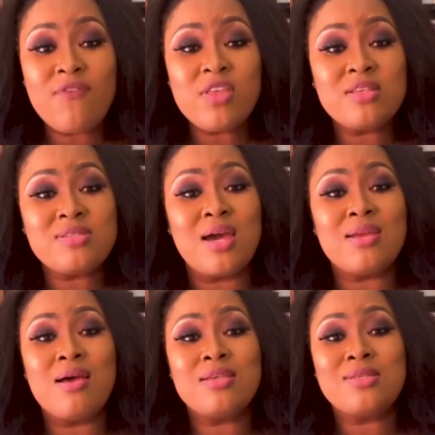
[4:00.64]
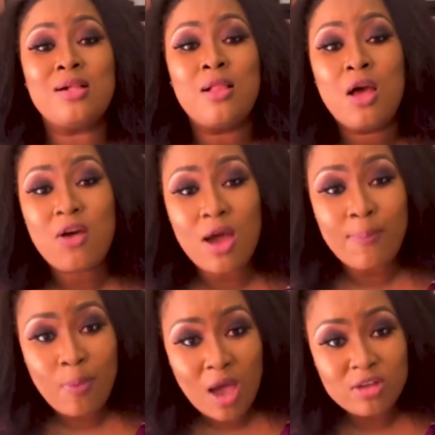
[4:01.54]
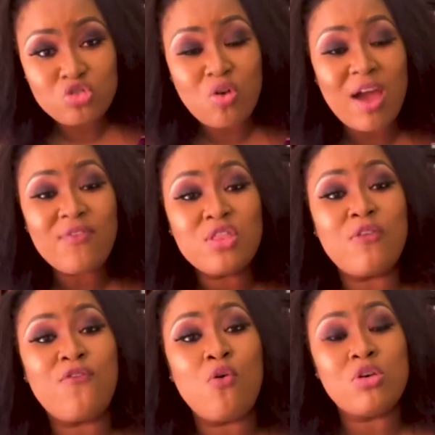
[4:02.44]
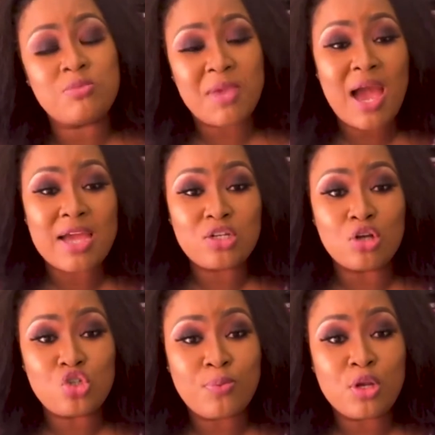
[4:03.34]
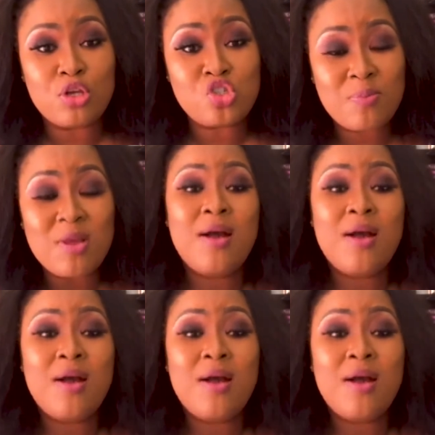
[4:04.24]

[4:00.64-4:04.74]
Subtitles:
the side hustle, driving the force behind entrepreneurship,